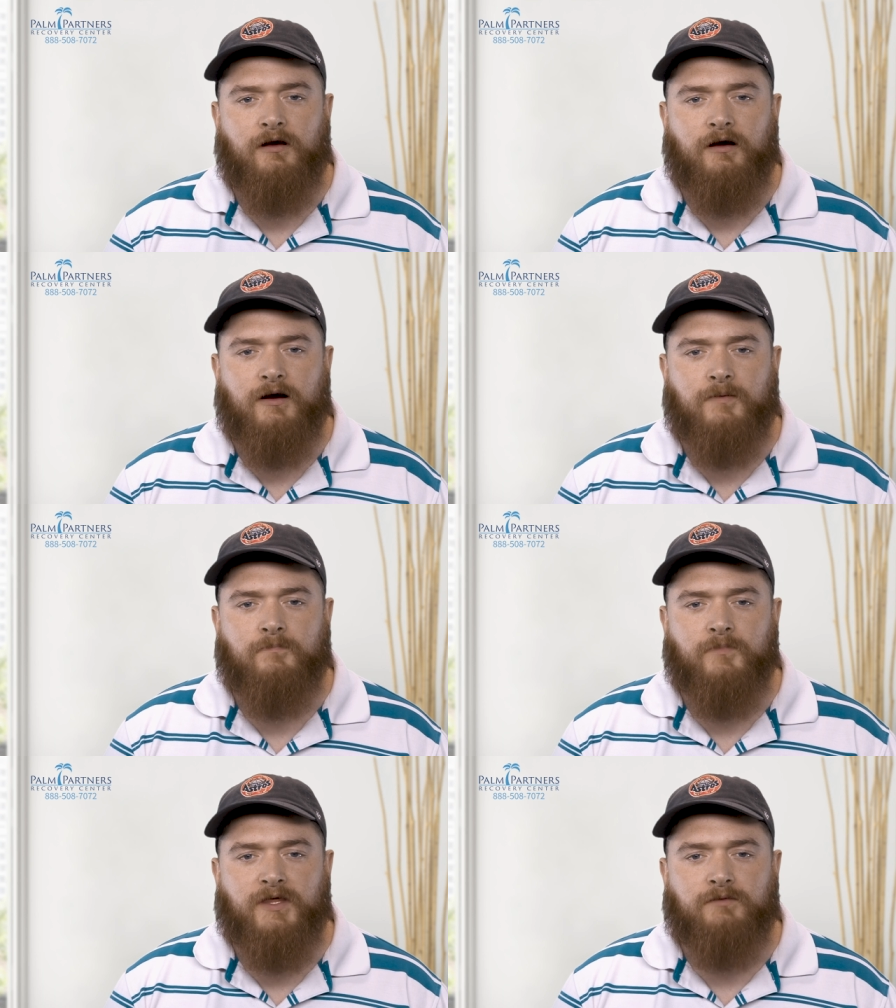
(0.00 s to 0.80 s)

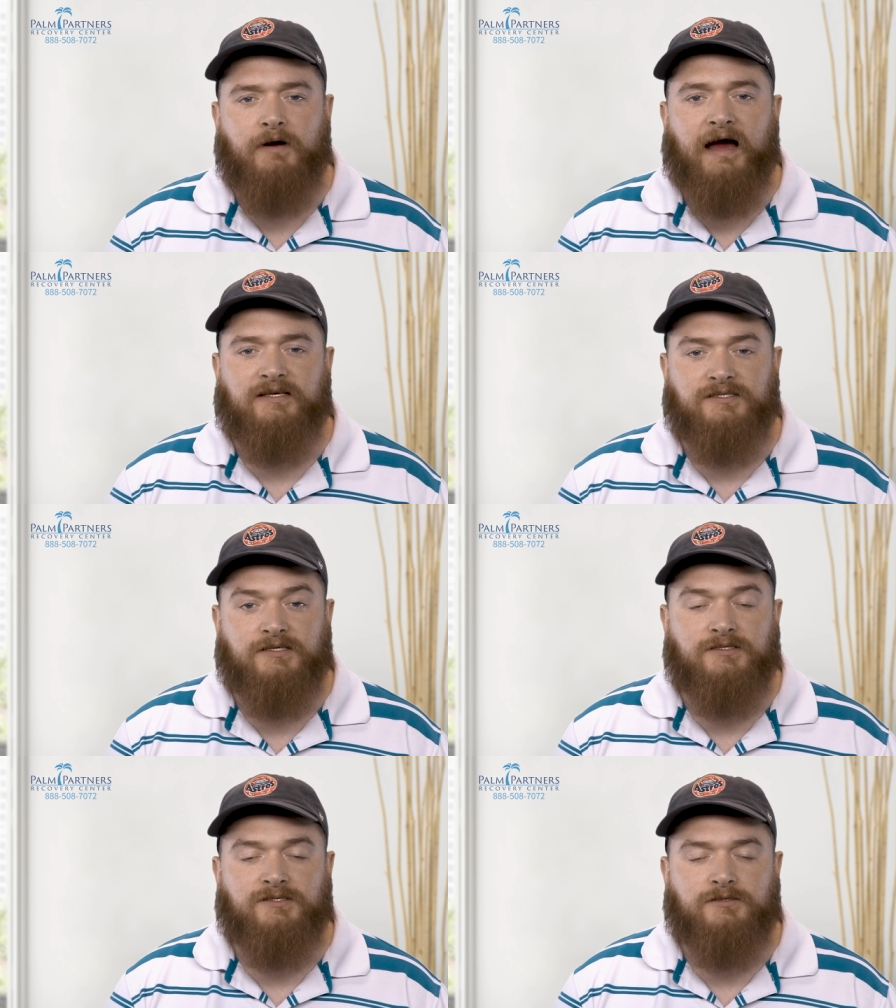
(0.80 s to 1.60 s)
Um, in the past,
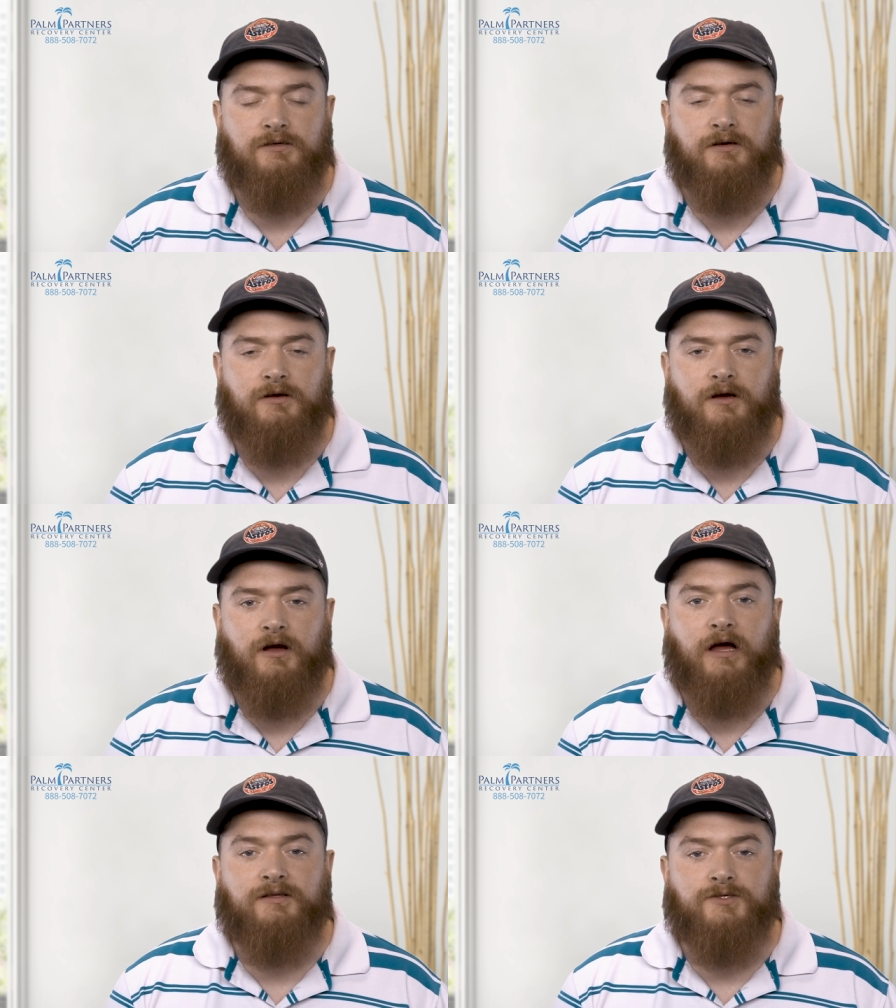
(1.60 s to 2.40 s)
it's
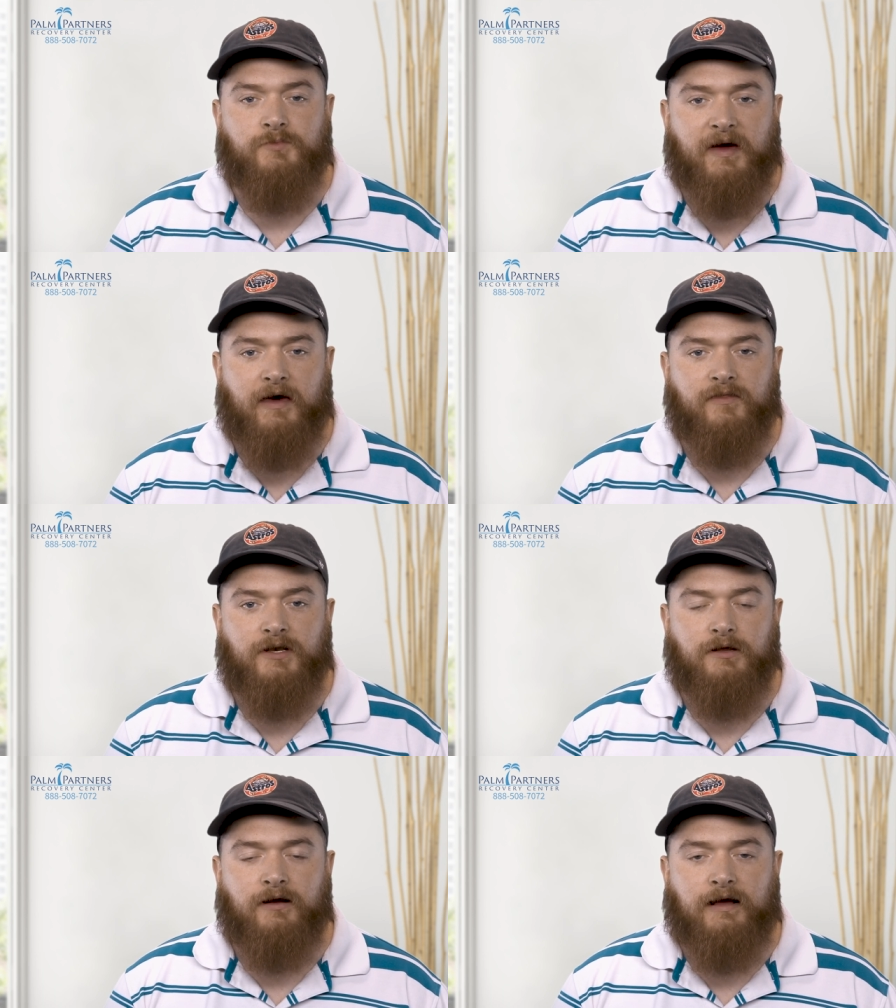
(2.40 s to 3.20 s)
gotten so bad
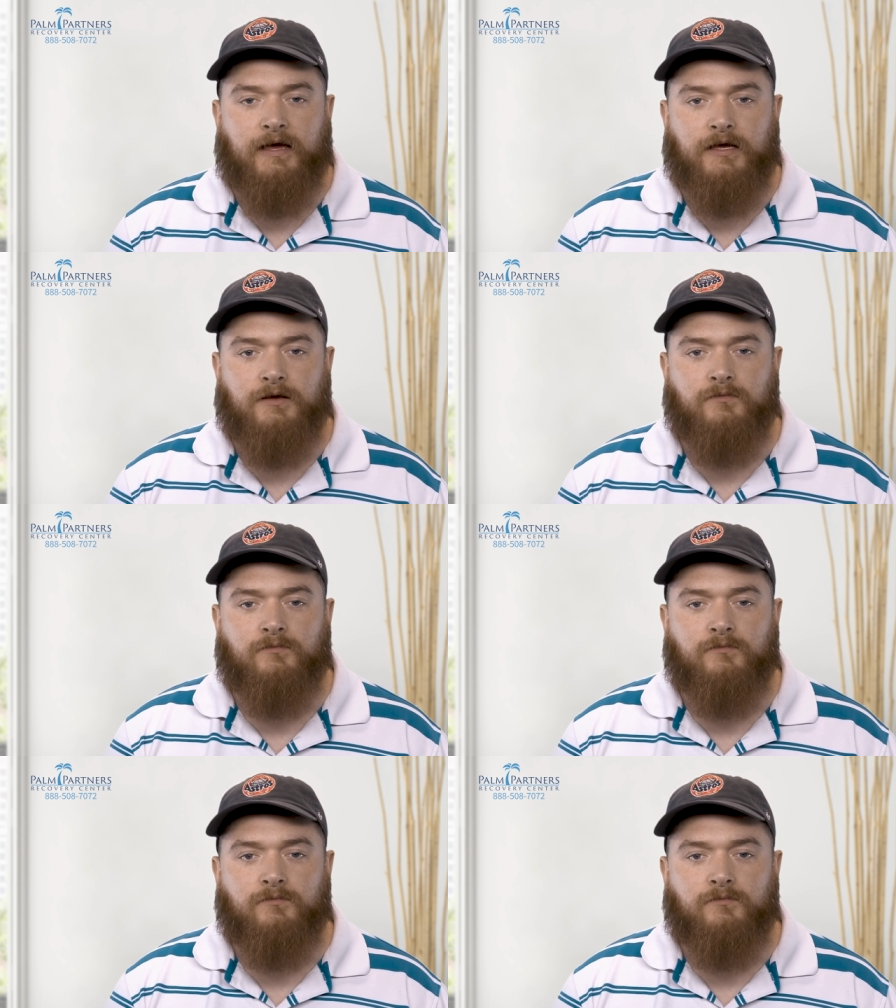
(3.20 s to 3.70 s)
that I